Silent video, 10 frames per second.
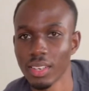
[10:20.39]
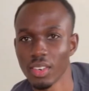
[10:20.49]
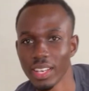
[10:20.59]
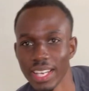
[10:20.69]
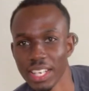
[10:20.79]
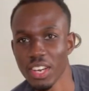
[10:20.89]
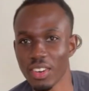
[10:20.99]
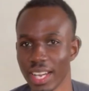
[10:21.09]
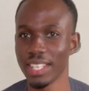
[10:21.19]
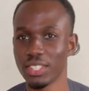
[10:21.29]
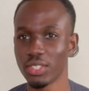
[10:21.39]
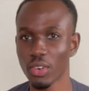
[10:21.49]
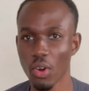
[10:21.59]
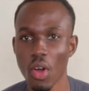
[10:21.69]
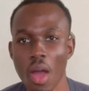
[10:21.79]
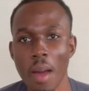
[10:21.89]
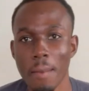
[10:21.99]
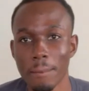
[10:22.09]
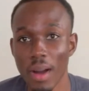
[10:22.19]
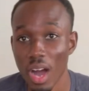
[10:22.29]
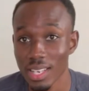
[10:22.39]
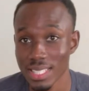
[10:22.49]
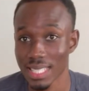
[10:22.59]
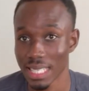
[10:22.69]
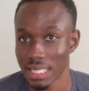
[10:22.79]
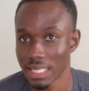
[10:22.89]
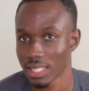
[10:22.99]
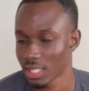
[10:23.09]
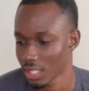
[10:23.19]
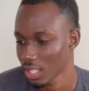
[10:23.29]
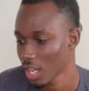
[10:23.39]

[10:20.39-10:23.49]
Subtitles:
Okay, now guys, so boxes